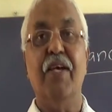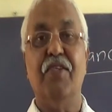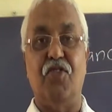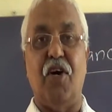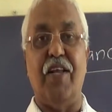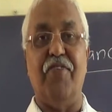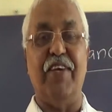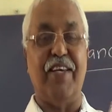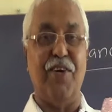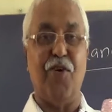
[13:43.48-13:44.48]
Sorry, we
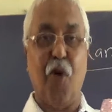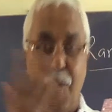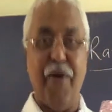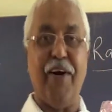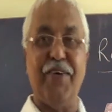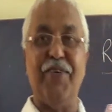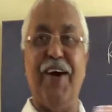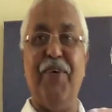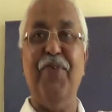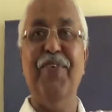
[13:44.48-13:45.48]
cannot afford you
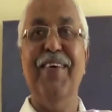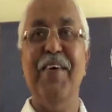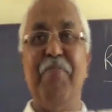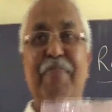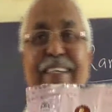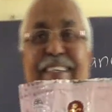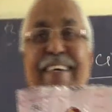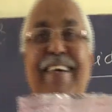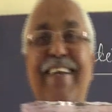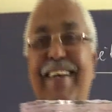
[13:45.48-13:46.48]
now, but
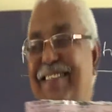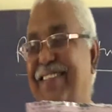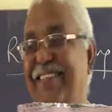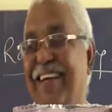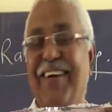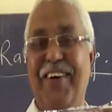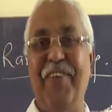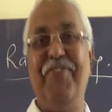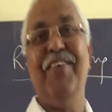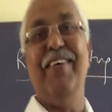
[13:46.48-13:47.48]
let's think
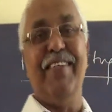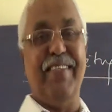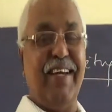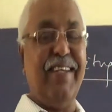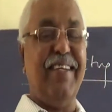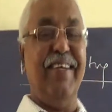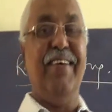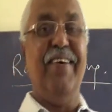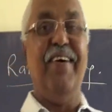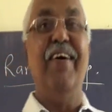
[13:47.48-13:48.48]
of that.
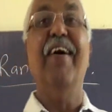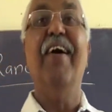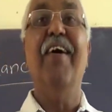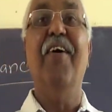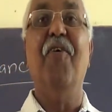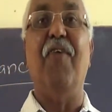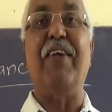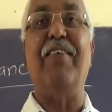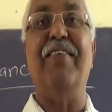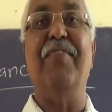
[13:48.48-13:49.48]
What